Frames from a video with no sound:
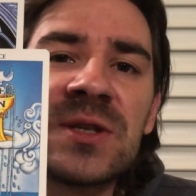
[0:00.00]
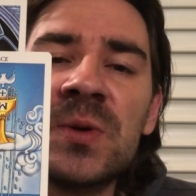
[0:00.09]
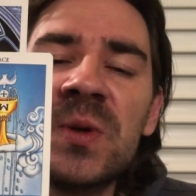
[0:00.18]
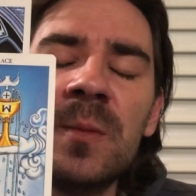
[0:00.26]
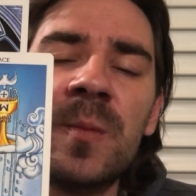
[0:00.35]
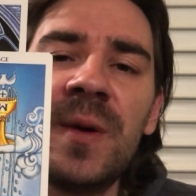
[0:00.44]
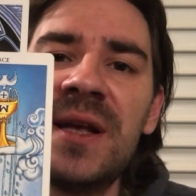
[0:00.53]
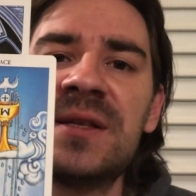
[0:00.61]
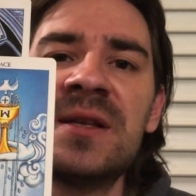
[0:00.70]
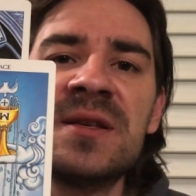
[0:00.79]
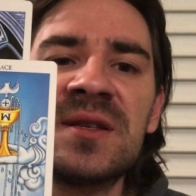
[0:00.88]
to
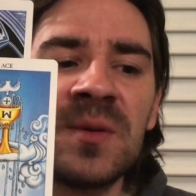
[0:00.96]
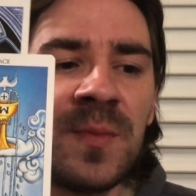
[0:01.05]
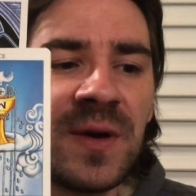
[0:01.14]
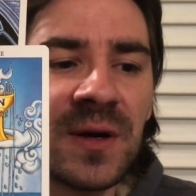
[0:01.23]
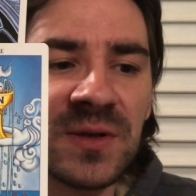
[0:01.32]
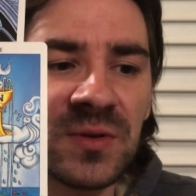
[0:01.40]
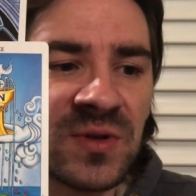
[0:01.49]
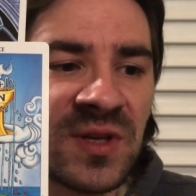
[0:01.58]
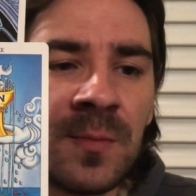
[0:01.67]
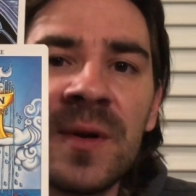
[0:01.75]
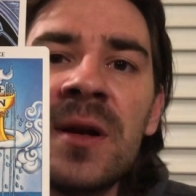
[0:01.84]
completely disappear, to
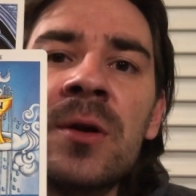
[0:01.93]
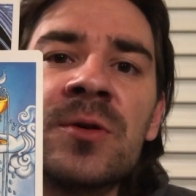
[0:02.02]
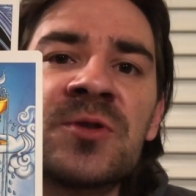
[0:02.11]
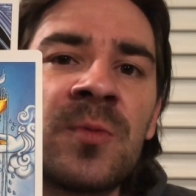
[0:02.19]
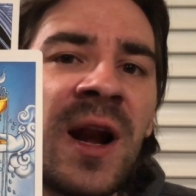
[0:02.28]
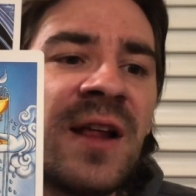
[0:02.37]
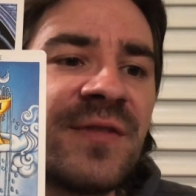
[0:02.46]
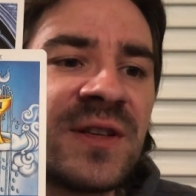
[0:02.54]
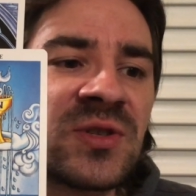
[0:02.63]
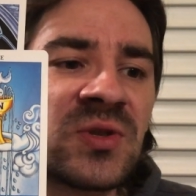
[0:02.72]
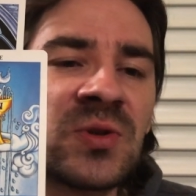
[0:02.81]
simply lose
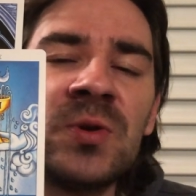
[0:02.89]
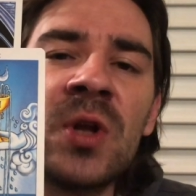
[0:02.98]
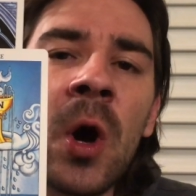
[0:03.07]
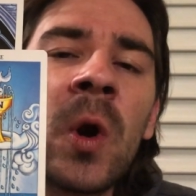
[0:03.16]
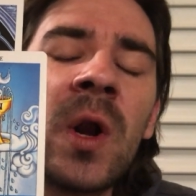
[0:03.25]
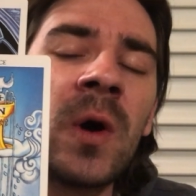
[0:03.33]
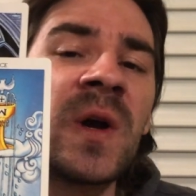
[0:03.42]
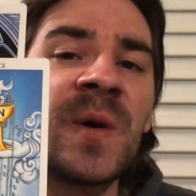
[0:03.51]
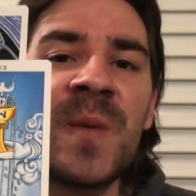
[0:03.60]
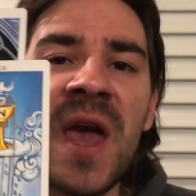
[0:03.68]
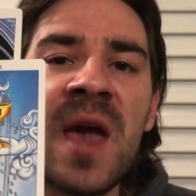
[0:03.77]
relevance, to no
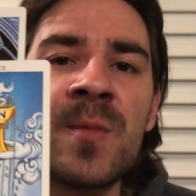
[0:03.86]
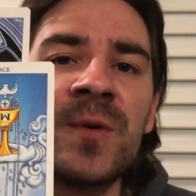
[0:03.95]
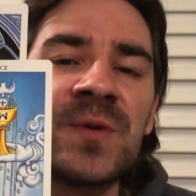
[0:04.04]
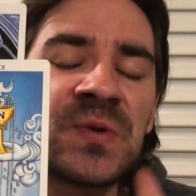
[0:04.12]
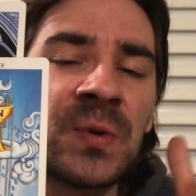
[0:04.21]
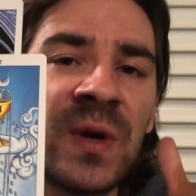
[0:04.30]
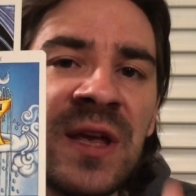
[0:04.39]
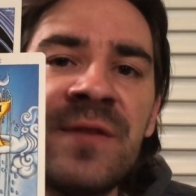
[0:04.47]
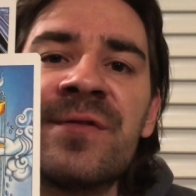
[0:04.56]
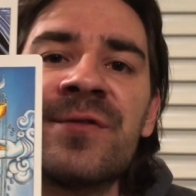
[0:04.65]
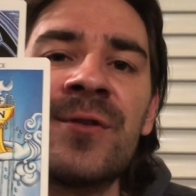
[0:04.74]
longer be able to
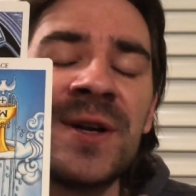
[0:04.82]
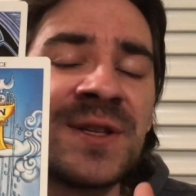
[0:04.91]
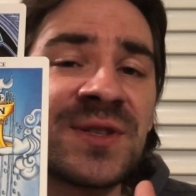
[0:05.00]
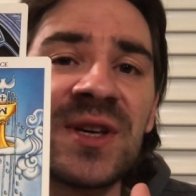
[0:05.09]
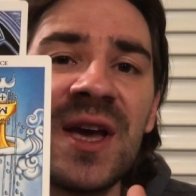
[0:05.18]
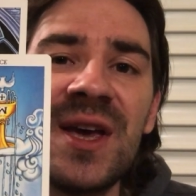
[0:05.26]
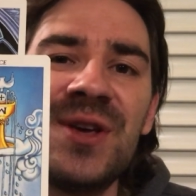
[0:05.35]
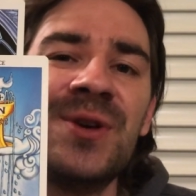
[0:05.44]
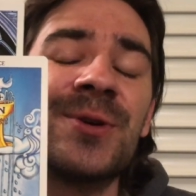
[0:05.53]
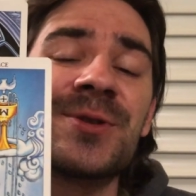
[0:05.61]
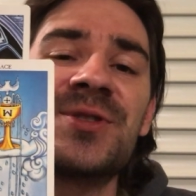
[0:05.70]
influence
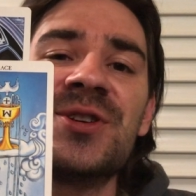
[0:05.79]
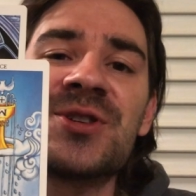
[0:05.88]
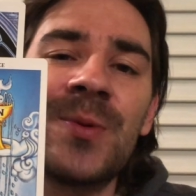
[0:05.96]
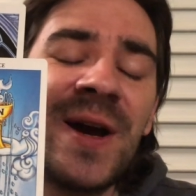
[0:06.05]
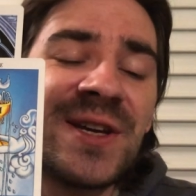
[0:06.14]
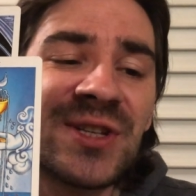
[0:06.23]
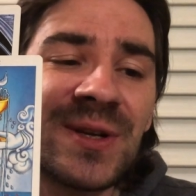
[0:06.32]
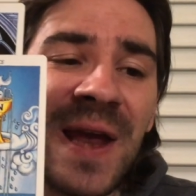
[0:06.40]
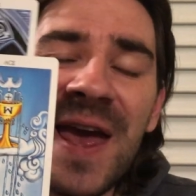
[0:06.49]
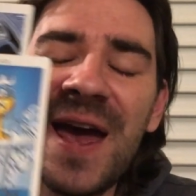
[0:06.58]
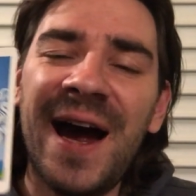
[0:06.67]
your situation.
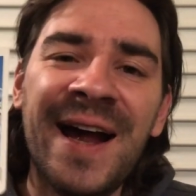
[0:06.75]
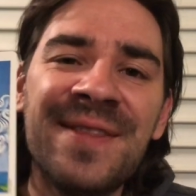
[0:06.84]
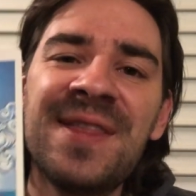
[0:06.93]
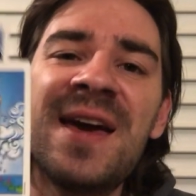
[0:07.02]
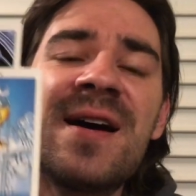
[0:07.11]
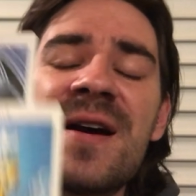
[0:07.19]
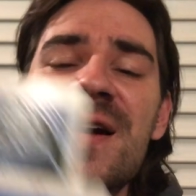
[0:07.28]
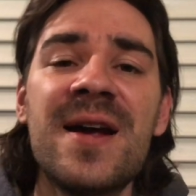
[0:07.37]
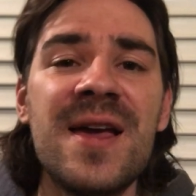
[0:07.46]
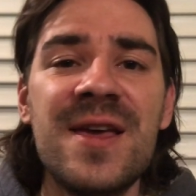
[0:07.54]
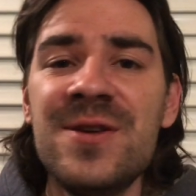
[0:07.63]
And there
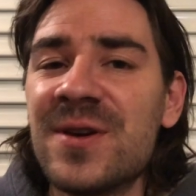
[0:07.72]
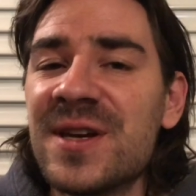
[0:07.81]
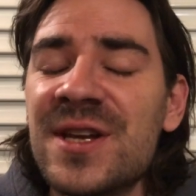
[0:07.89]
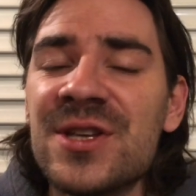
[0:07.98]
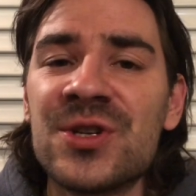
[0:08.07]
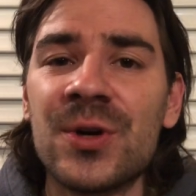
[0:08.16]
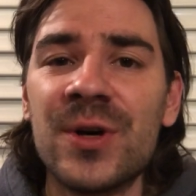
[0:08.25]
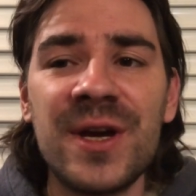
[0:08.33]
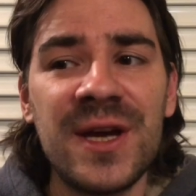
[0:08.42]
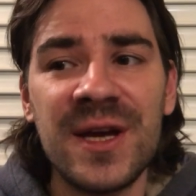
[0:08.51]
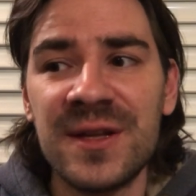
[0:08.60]
you can
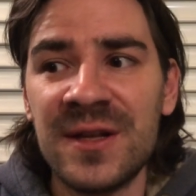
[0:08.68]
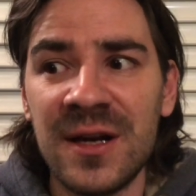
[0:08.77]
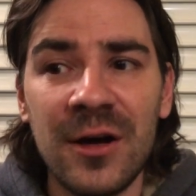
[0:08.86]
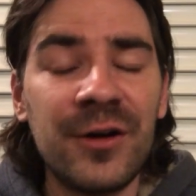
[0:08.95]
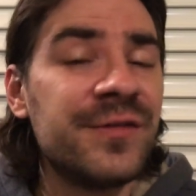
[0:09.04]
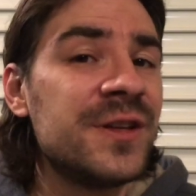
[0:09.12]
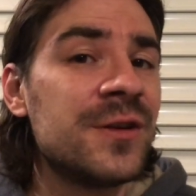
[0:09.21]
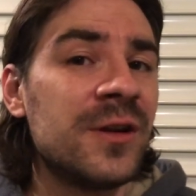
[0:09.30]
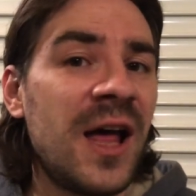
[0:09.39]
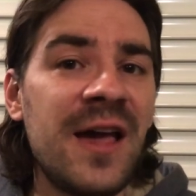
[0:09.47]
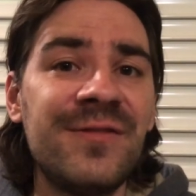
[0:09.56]
enjoy the love in your
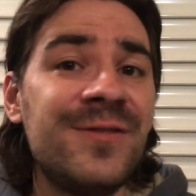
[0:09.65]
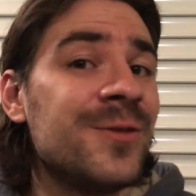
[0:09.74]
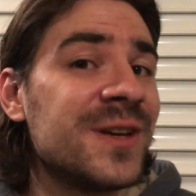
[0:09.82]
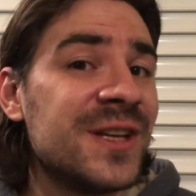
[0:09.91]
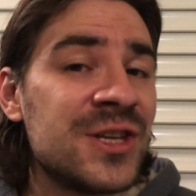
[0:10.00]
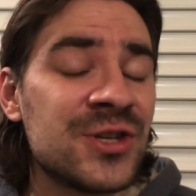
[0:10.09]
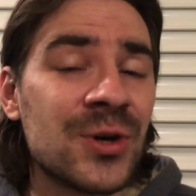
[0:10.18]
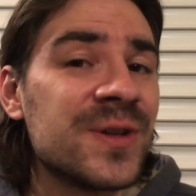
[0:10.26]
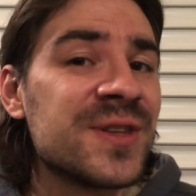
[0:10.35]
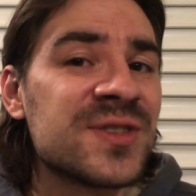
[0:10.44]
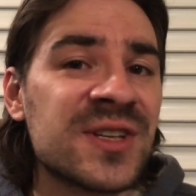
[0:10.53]
life, you can enjoy
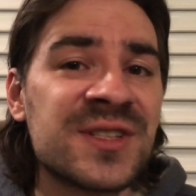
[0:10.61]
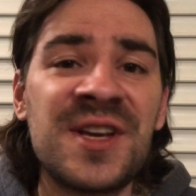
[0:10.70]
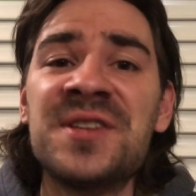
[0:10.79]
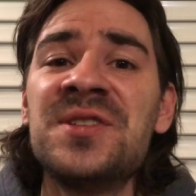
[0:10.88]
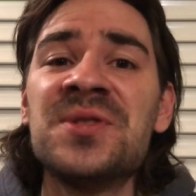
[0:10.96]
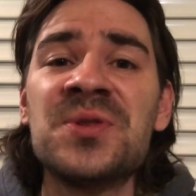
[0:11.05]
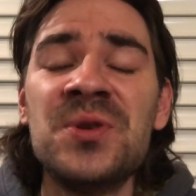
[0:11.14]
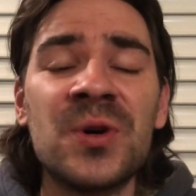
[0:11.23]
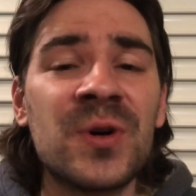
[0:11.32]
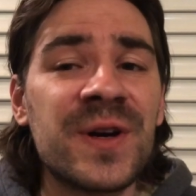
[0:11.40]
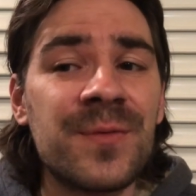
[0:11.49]
the success into
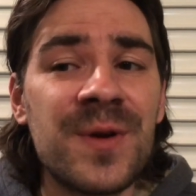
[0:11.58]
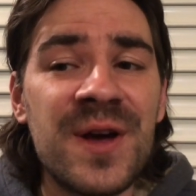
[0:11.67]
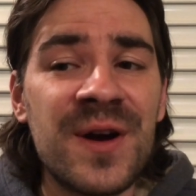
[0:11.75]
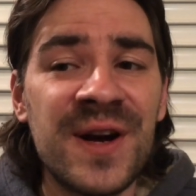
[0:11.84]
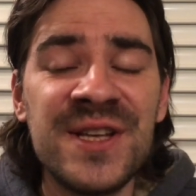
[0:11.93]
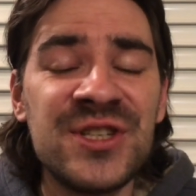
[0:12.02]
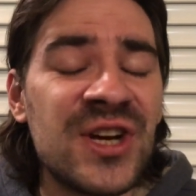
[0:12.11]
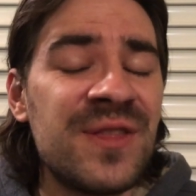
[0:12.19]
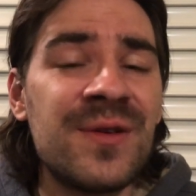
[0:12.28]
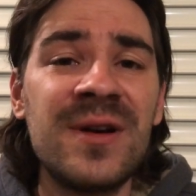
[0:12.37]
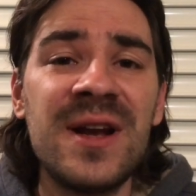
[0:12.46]
your career, in
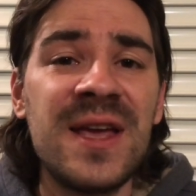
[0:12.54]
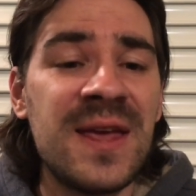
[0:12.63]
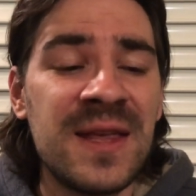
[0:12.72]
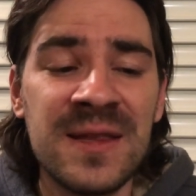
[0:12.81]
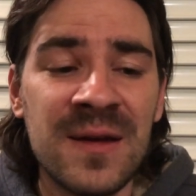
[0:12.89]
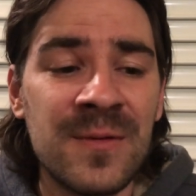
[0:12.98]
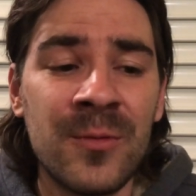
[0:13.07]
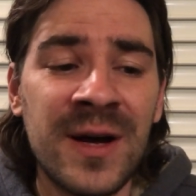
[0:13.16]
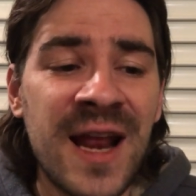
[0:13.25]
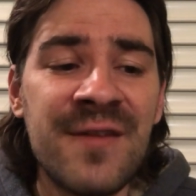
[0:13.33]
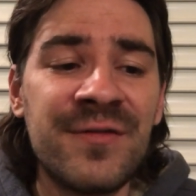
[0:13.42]
generally
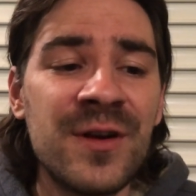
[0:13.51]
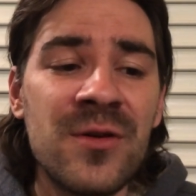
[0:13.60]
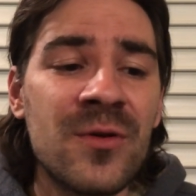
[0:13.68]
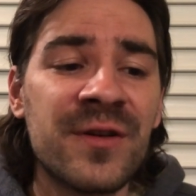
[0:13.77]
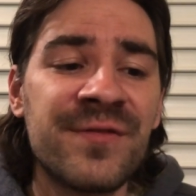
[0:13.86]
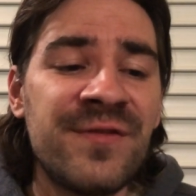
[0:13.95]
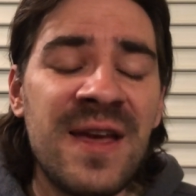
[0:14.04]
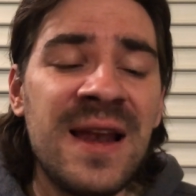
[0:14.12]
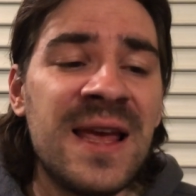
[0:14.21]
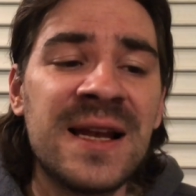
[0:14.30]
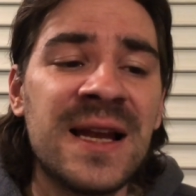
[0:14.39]
whatever you are
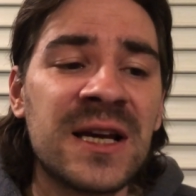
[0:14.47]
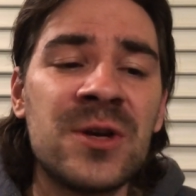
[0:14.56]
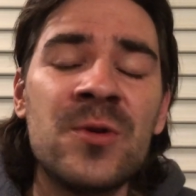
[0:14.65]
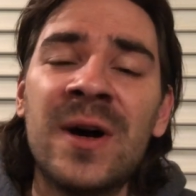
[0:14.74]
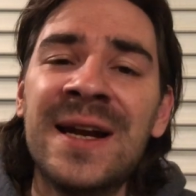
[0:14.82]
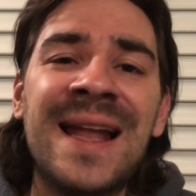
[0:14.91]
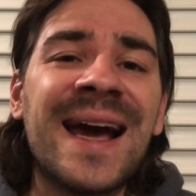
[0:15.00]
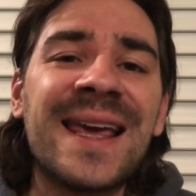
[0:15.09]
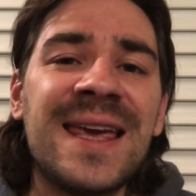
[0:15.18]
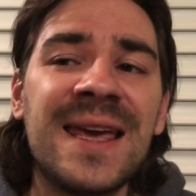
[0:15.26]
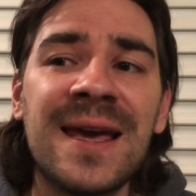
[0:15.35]
feeling like you are
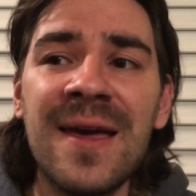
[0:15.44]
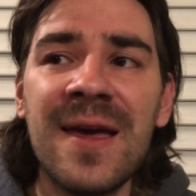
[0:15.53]
lacking,